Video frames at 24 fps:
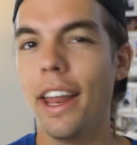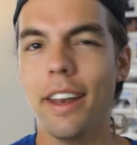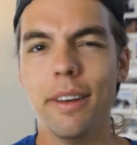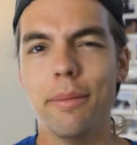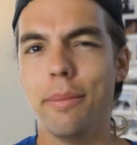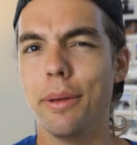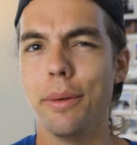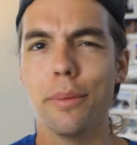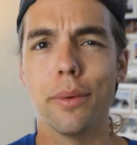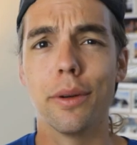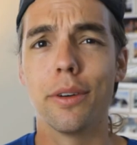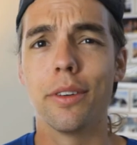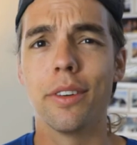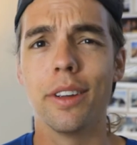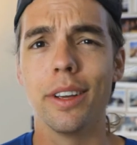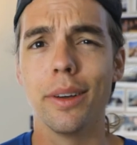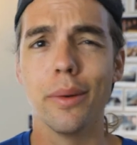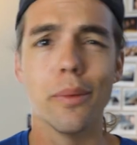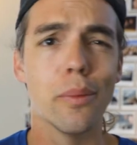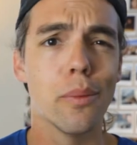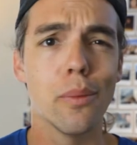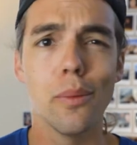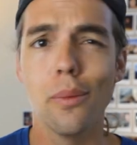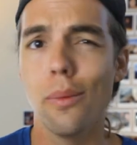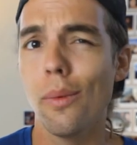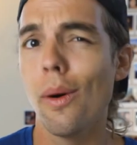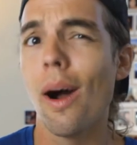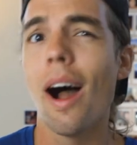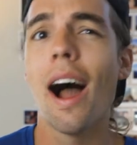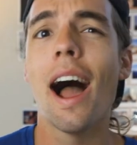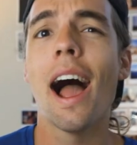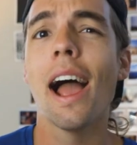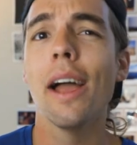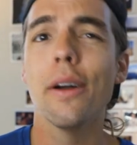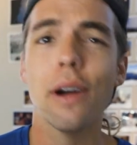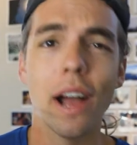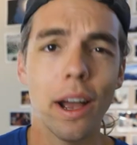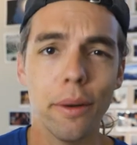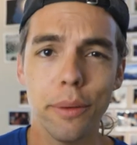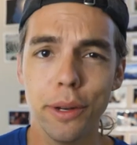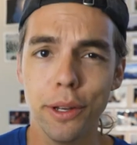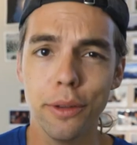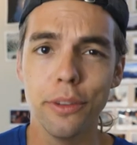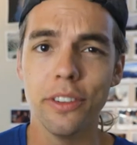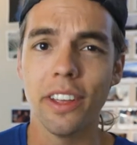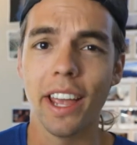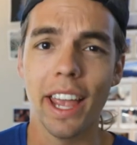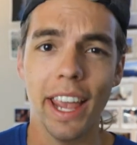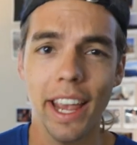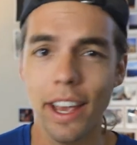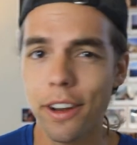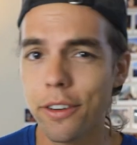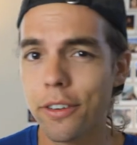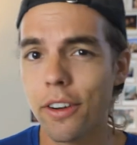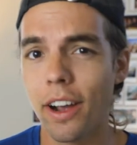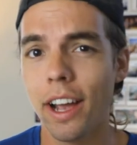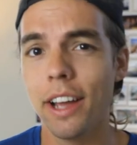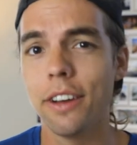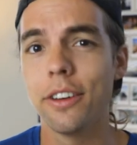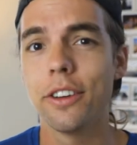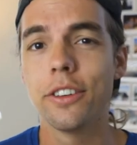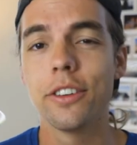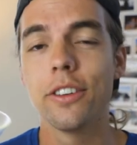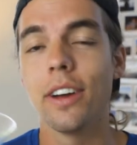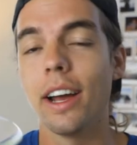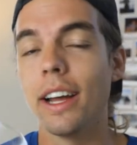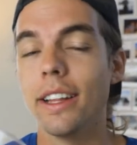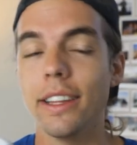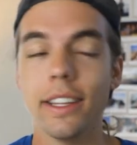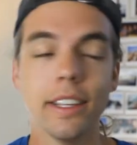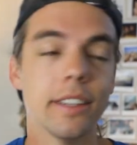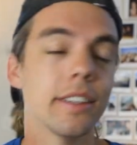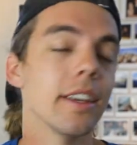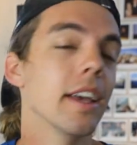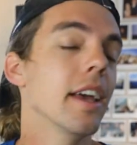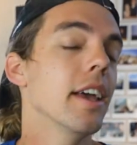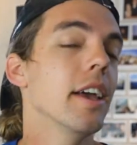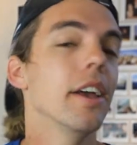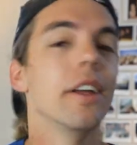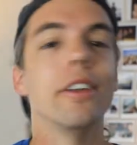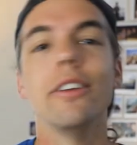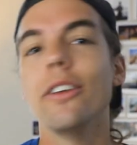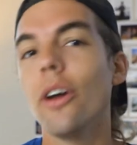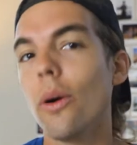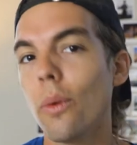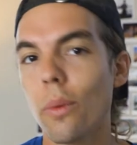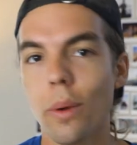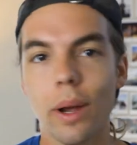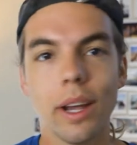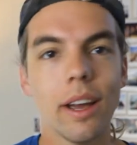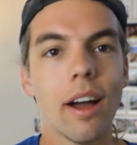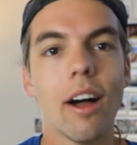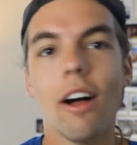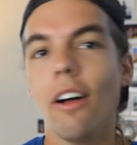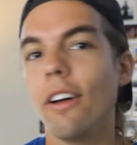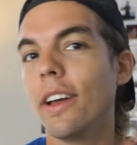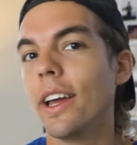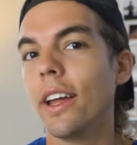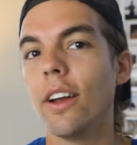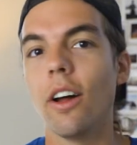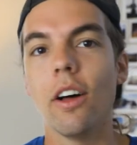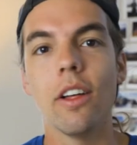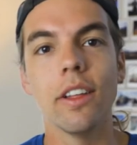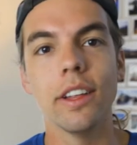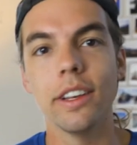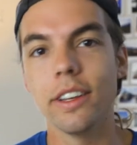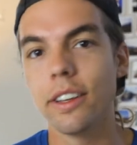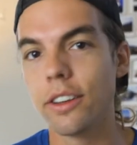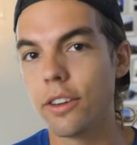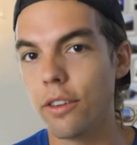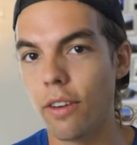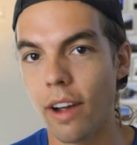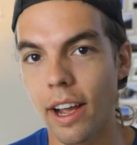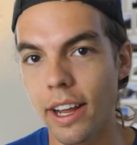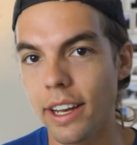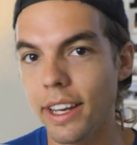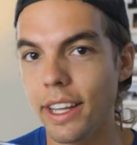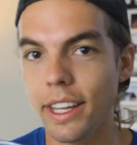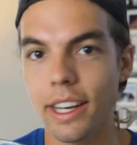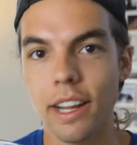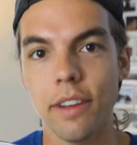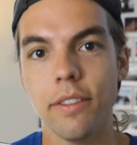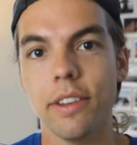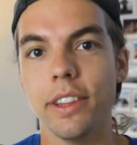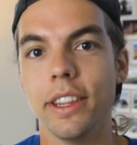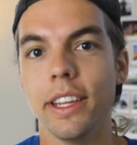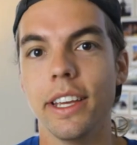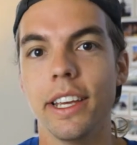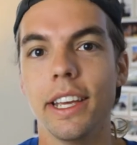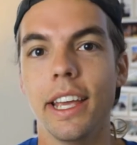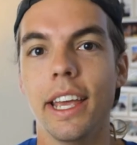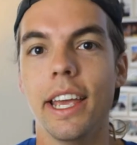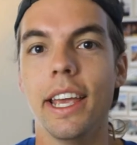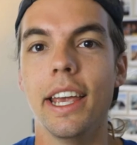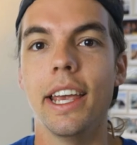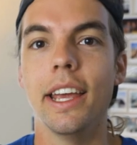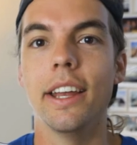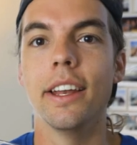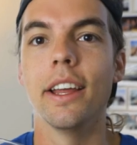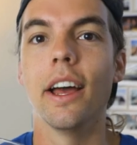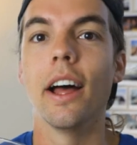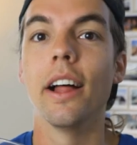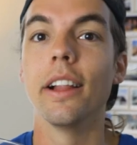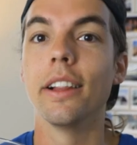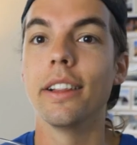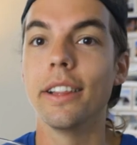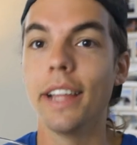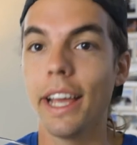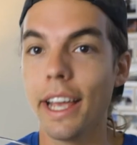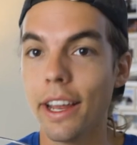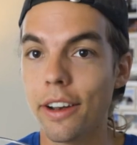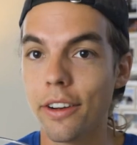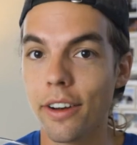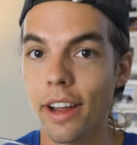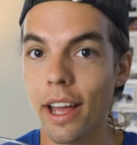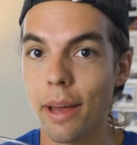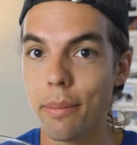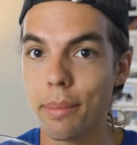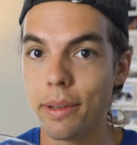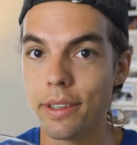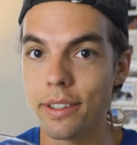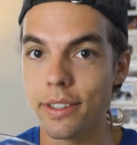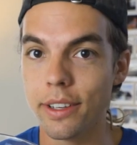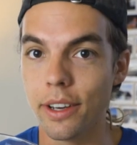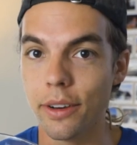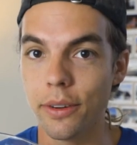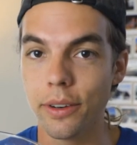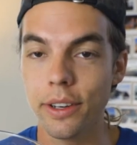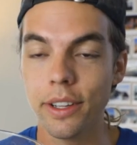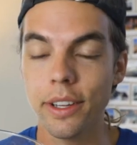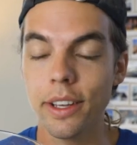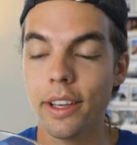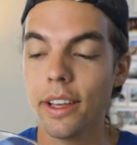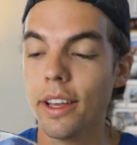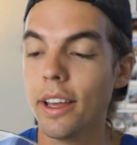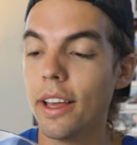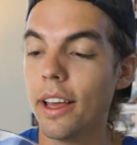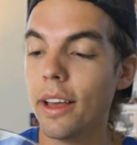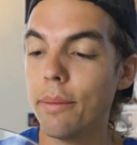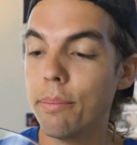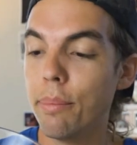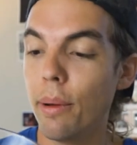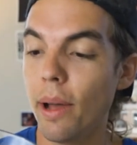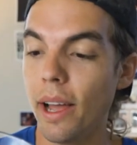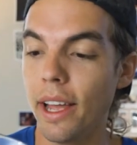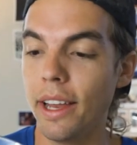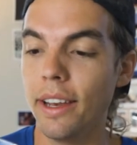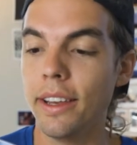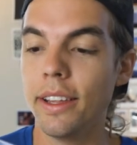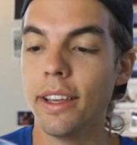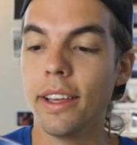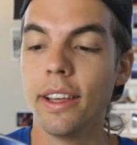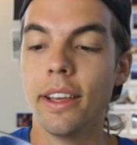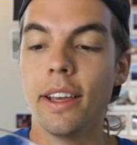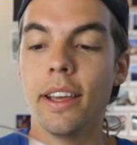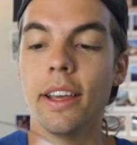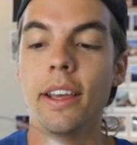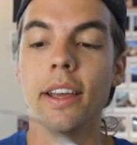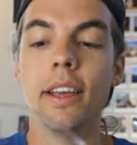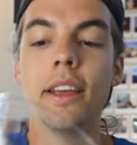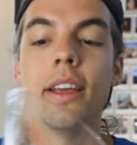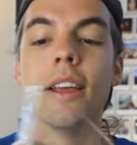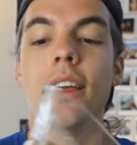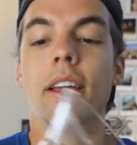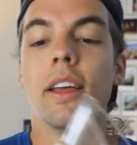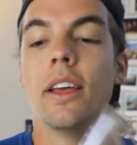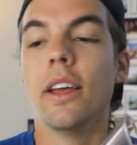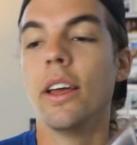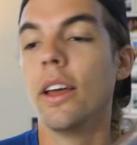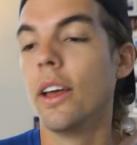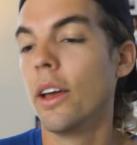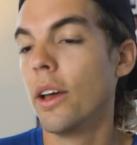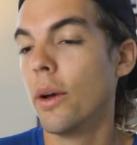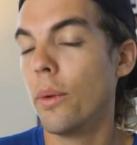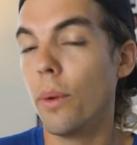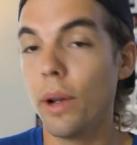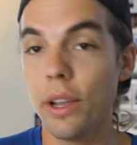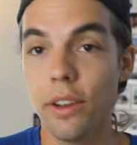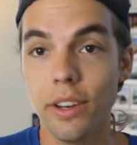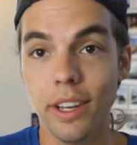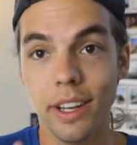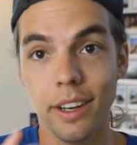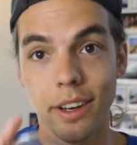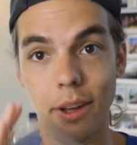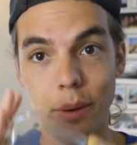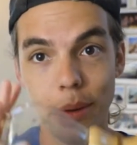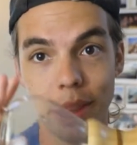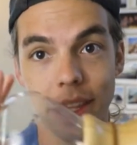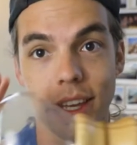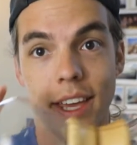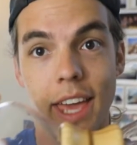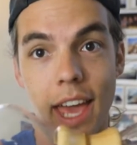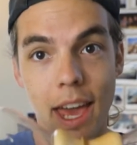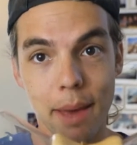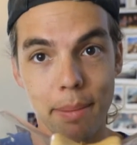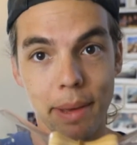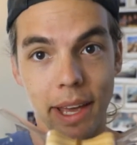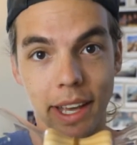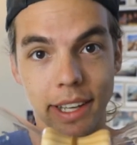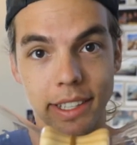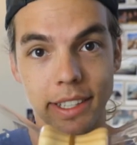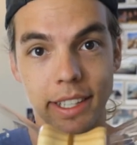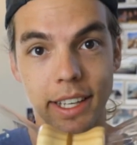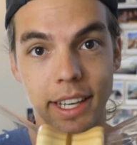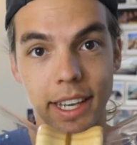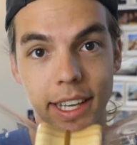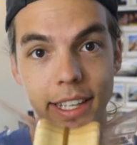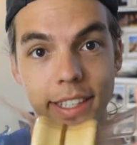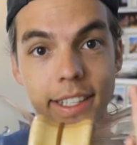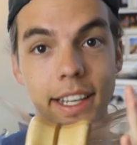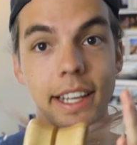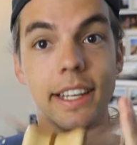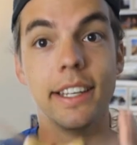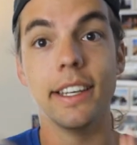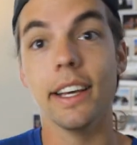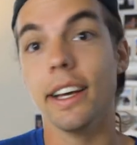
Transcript: and be wondering why I would use a hand grinder to grind this. Don't worry, I'll get all into grinding and everything in a later episode. But what you need to know with the Chemex is it